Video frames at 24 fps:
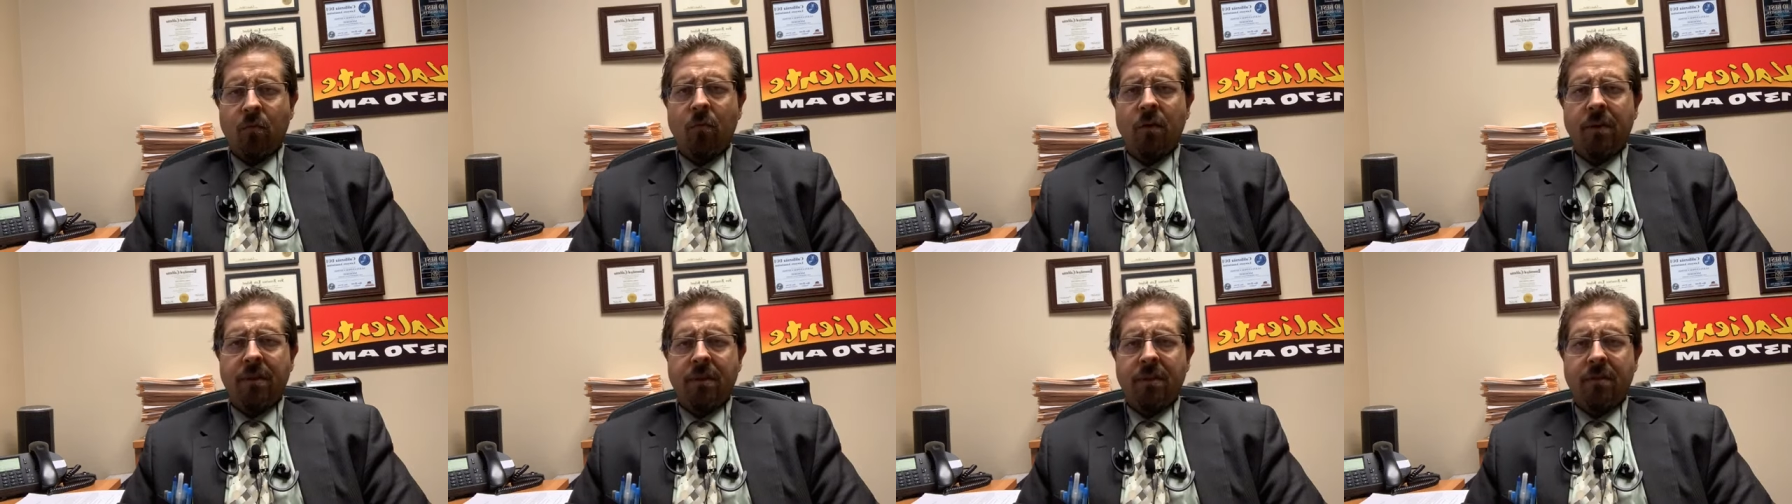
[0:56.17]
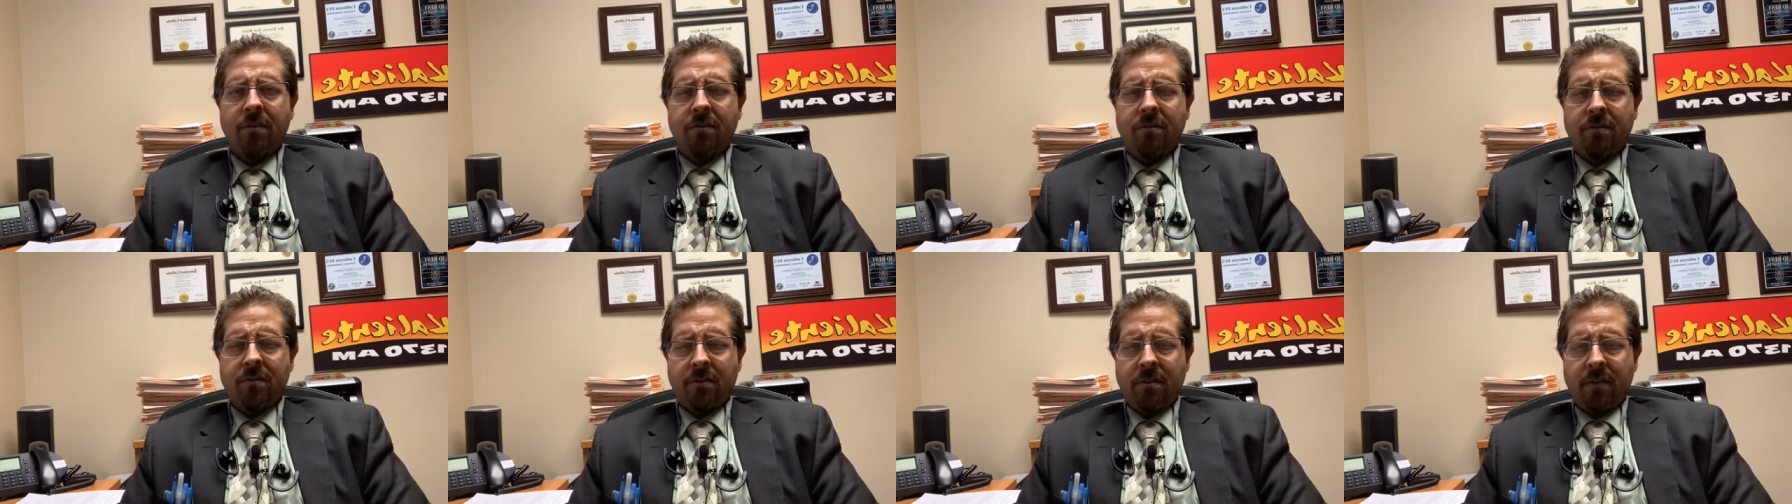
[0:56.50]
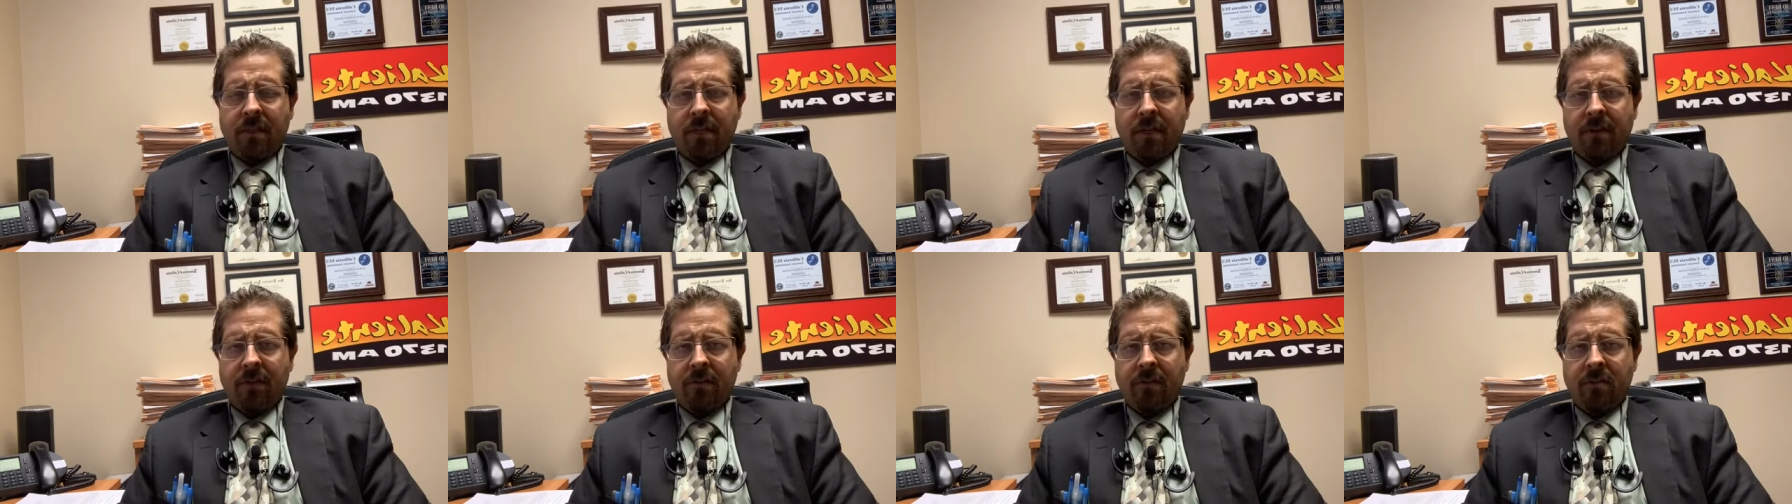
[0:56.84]
one years
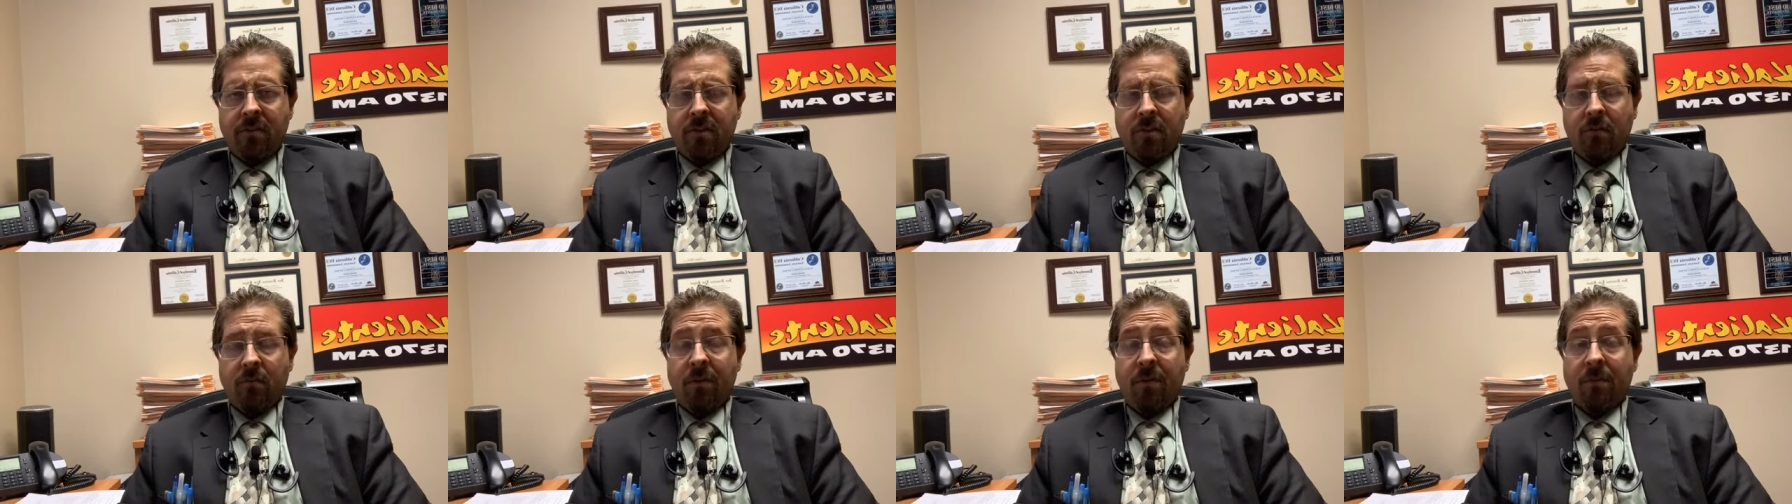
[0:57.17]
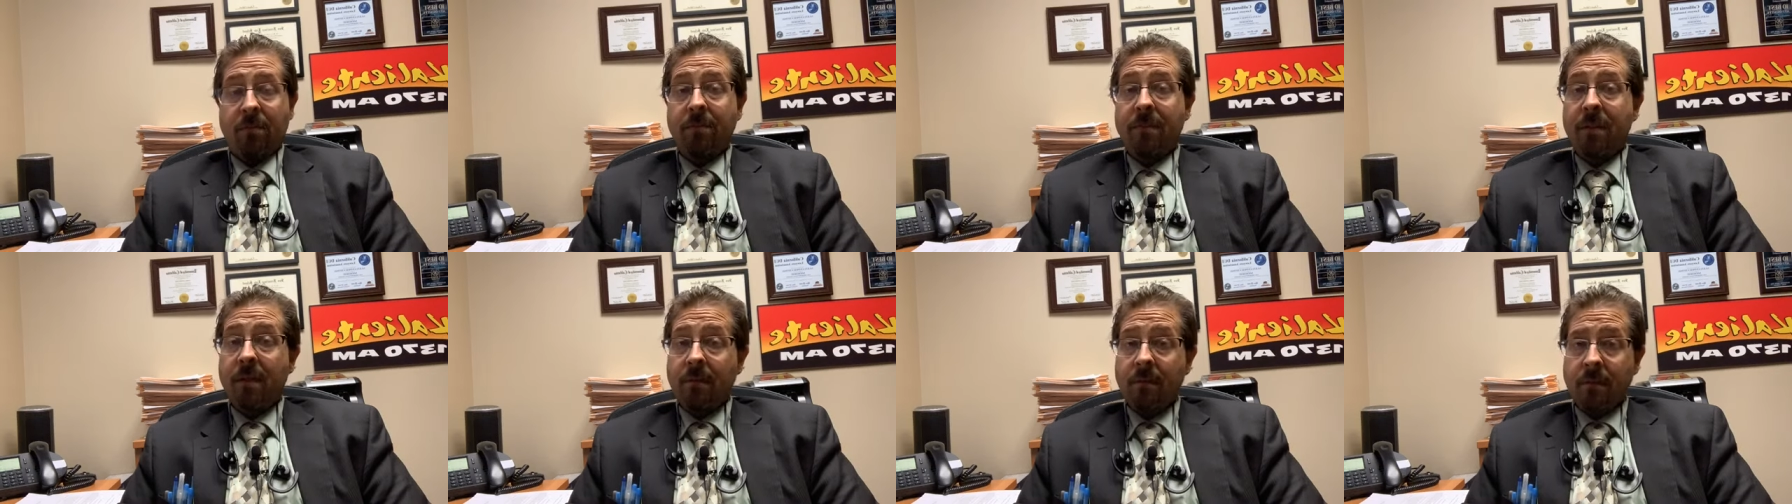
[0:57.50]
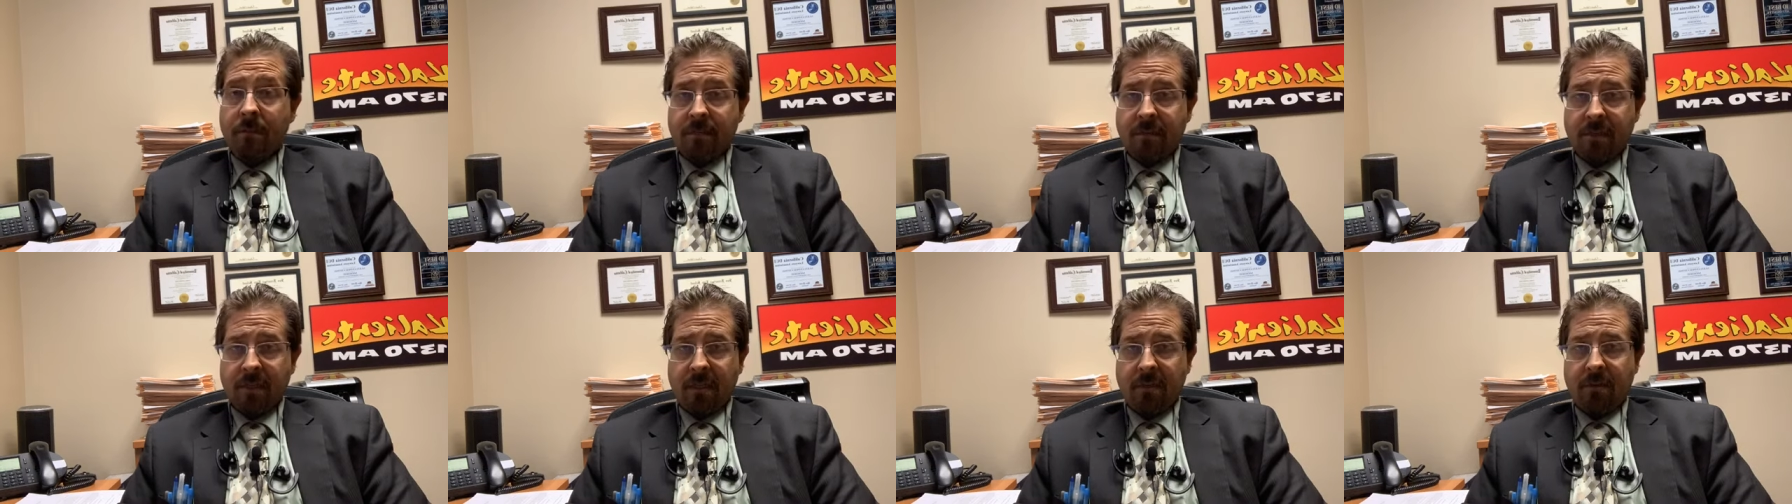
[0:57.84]
in county jail with a
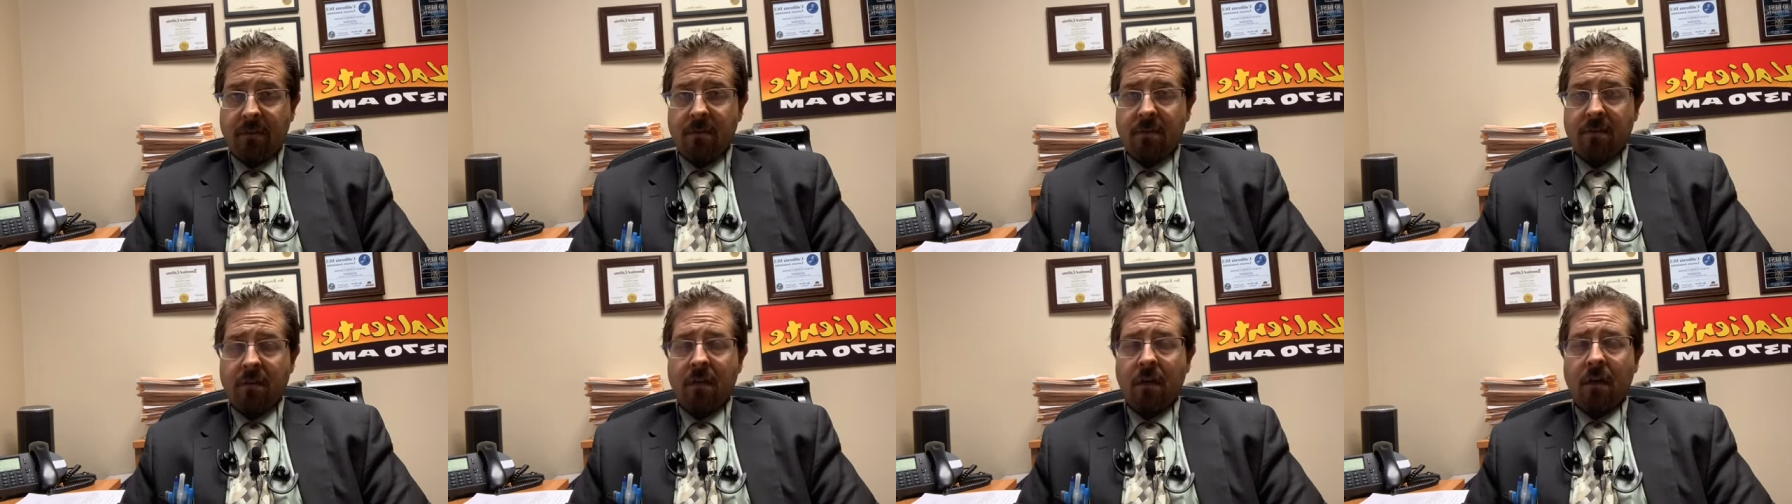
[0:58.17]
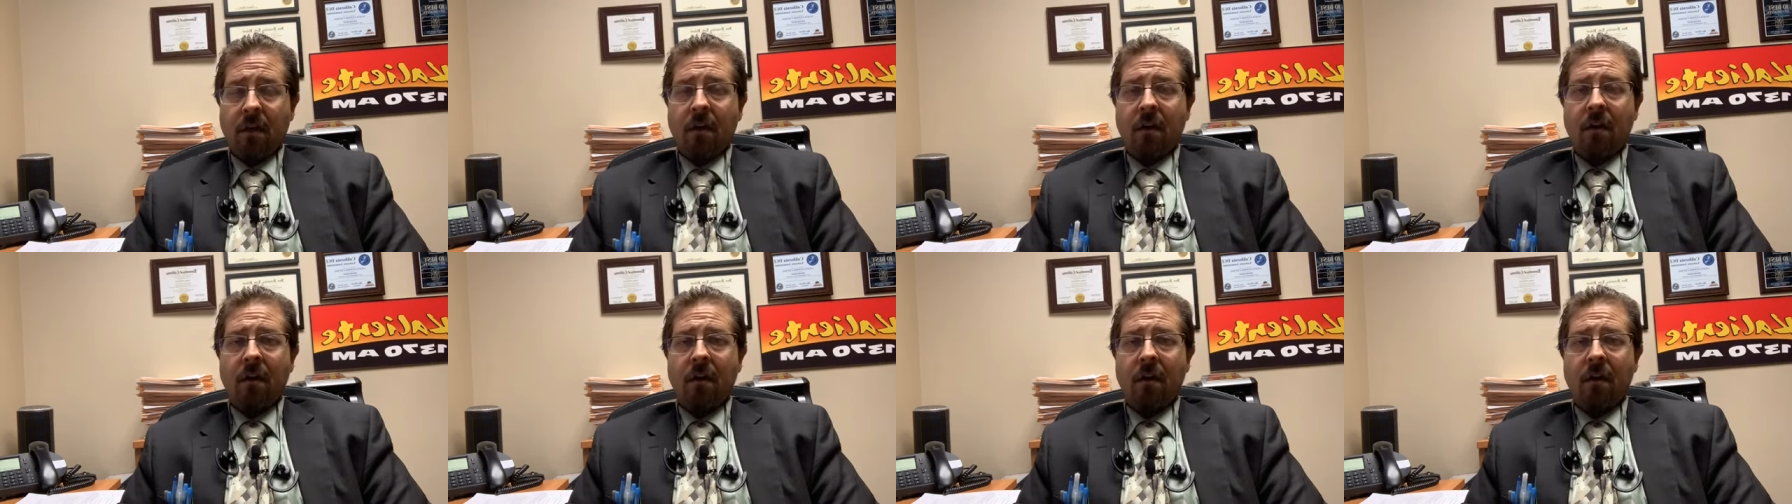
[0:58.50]
minimum sentence